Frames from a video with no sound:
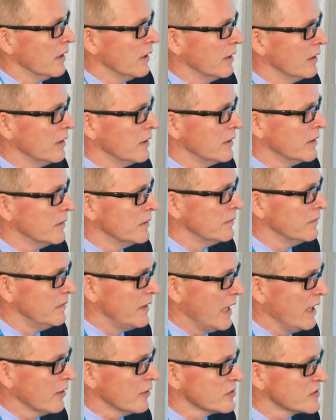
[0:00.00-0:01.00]

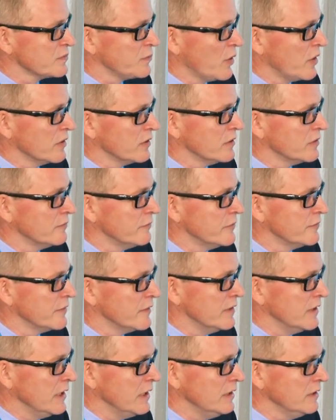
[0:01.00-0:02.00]
they responded with
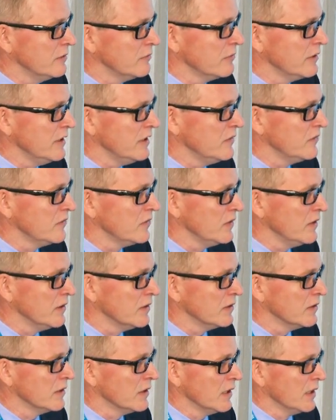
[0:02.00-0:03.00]
an increase
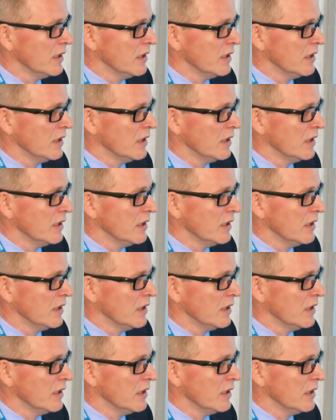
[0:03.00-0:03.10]
here